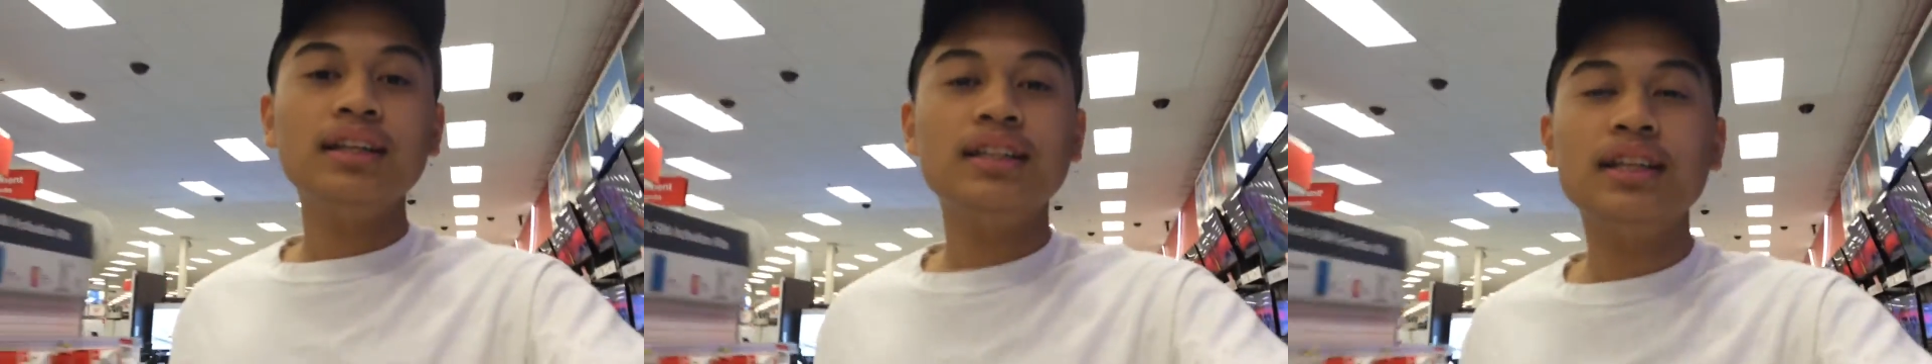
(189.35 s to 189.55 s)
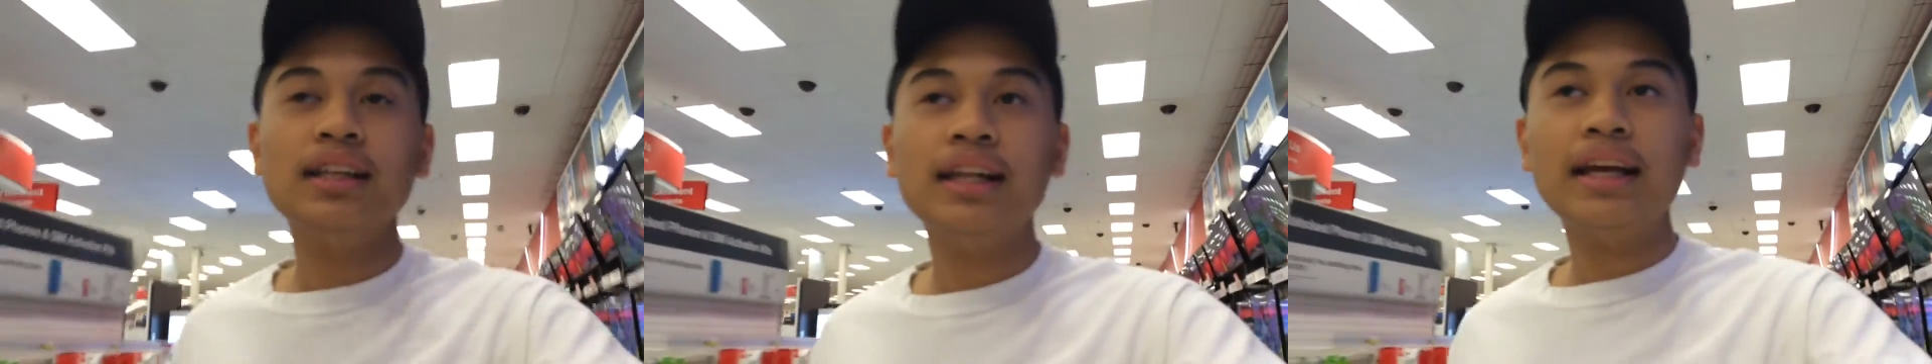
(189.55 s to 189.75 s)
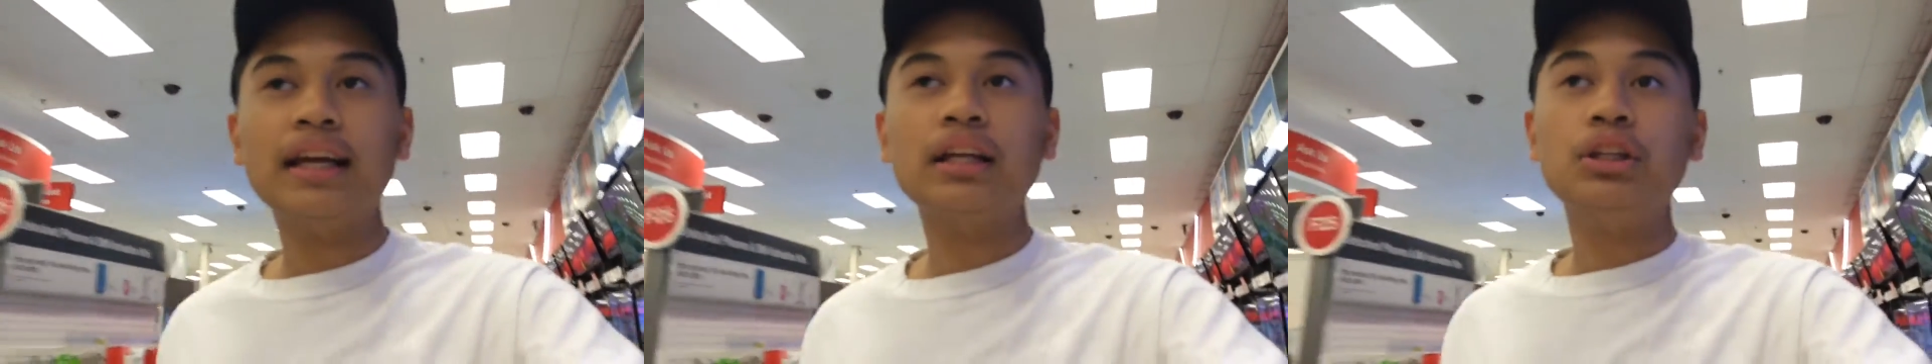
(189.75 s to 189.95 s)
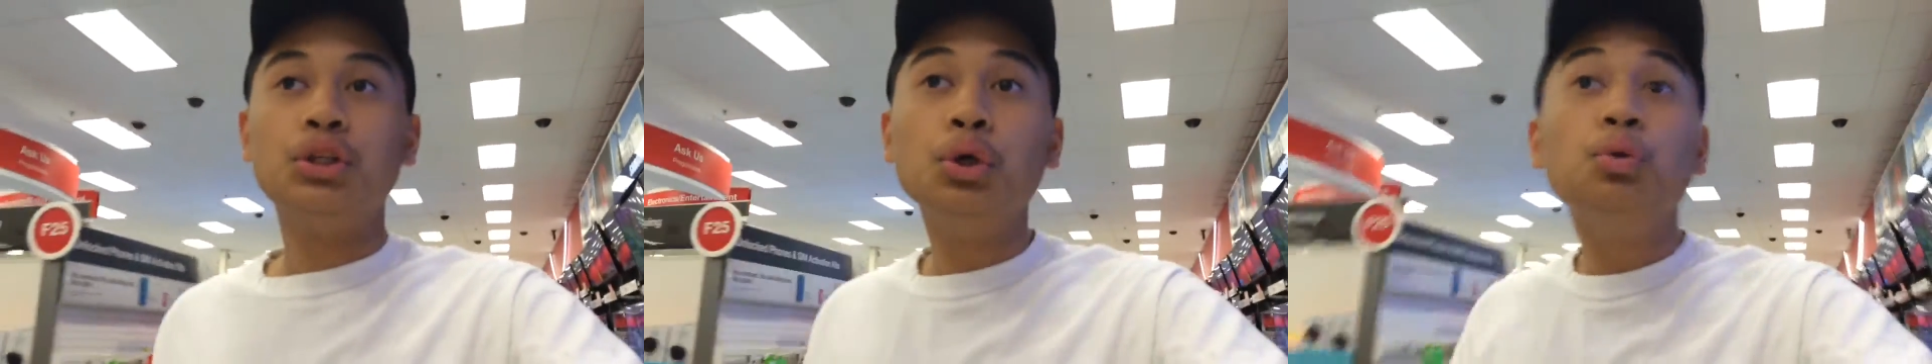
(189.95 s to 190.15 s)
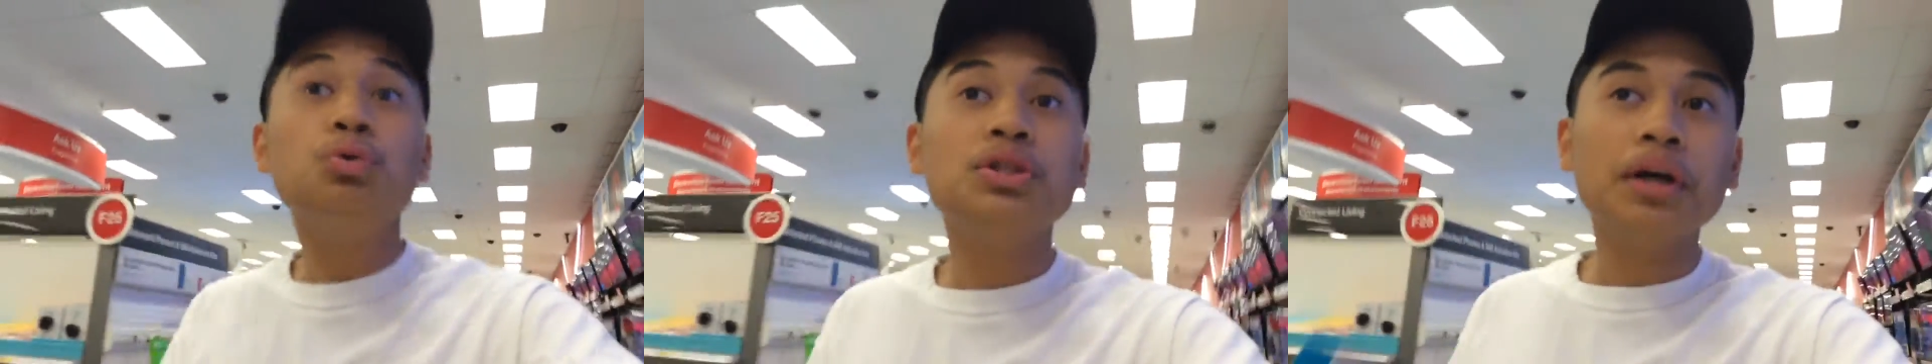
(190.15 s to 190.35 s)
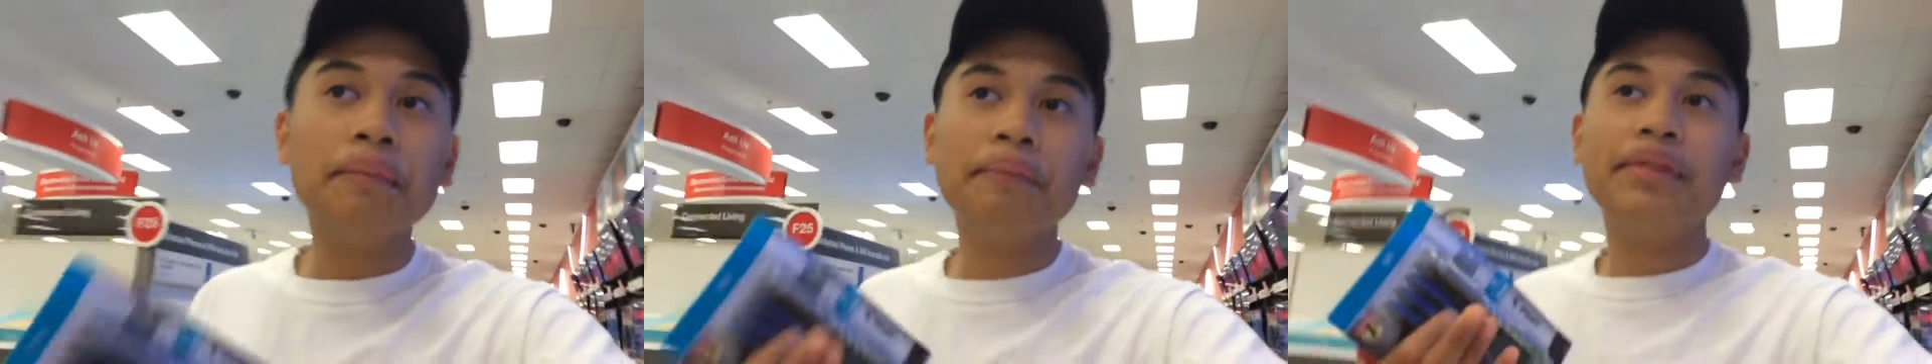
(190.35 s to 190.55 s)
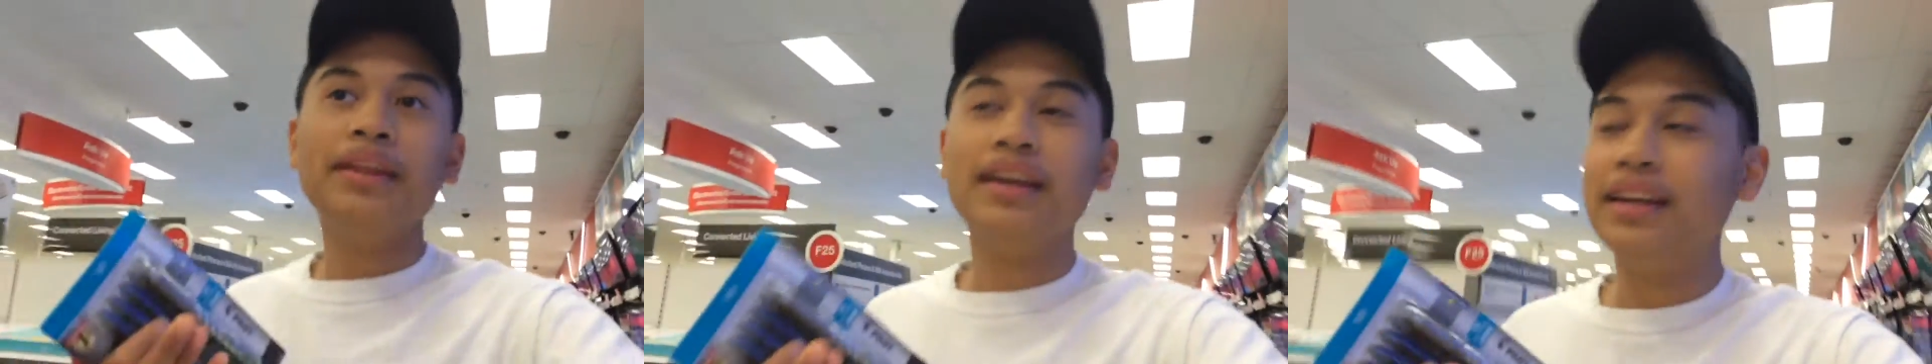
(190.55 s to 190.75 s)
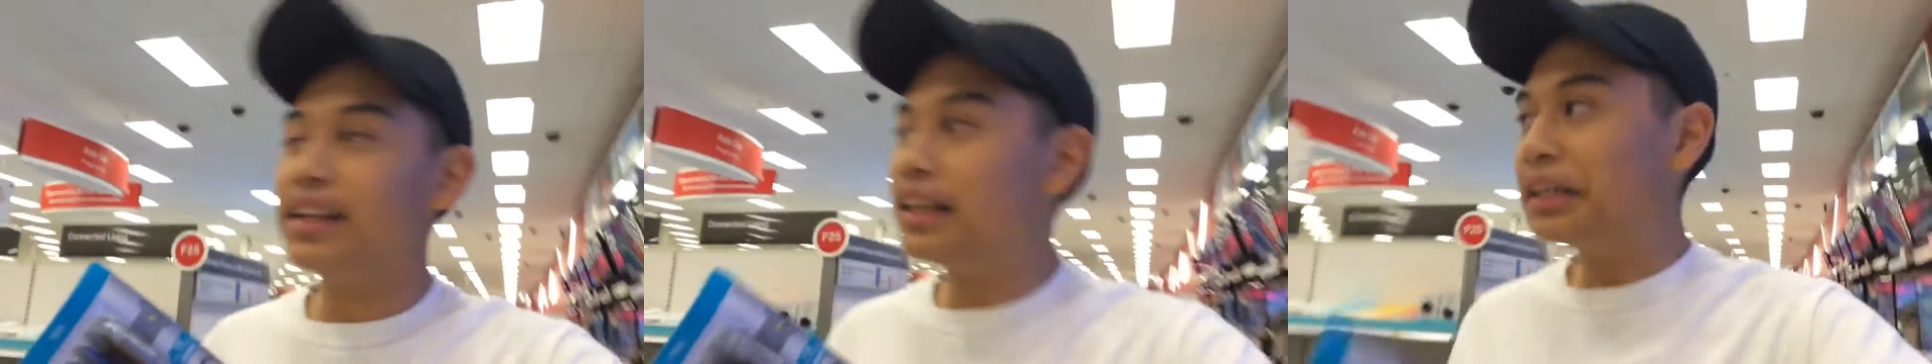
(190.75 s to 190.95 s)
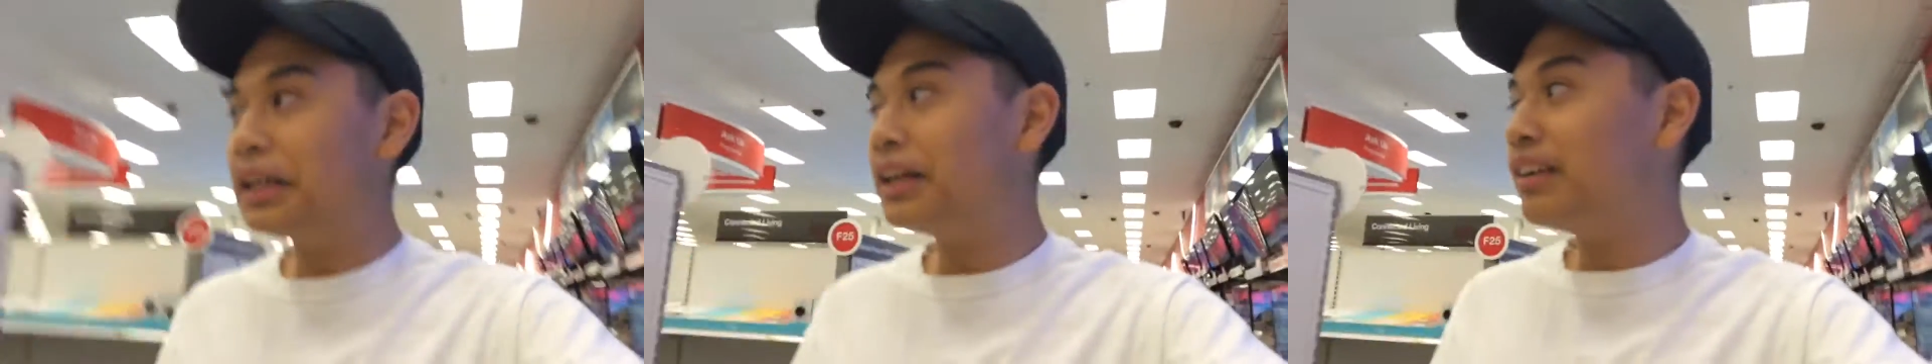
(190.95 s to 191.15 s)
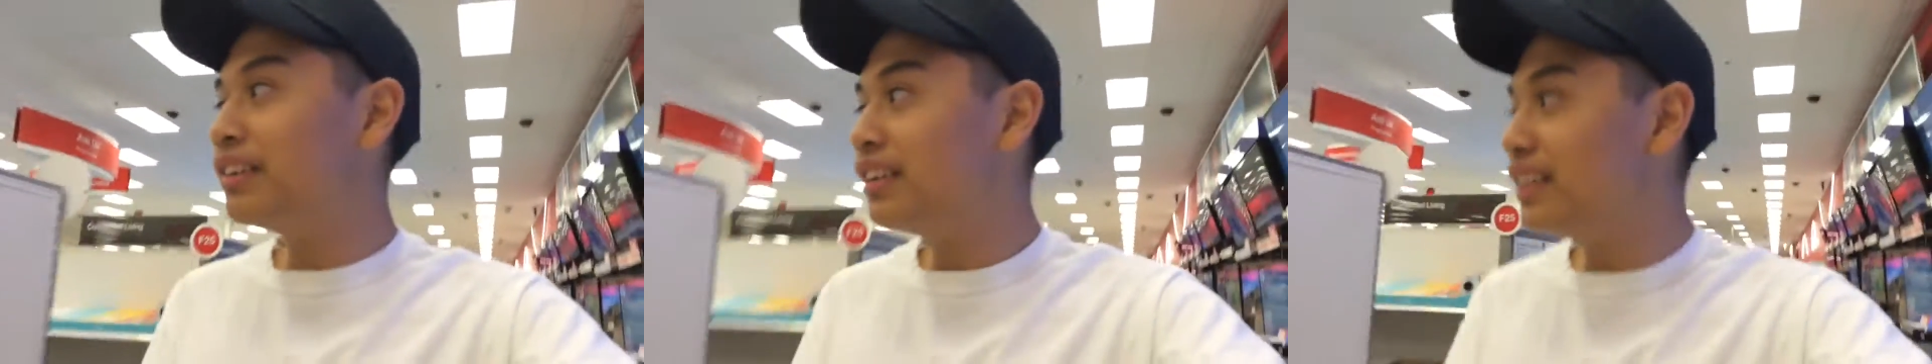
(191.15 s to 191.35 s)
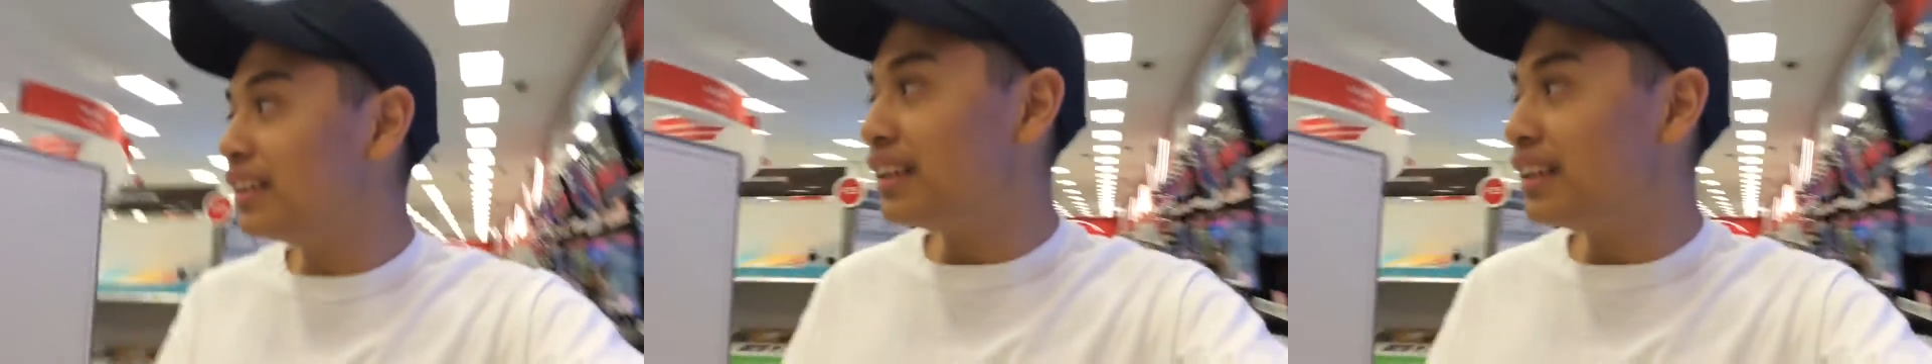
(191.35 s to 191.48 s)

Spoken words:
to like do something, you know?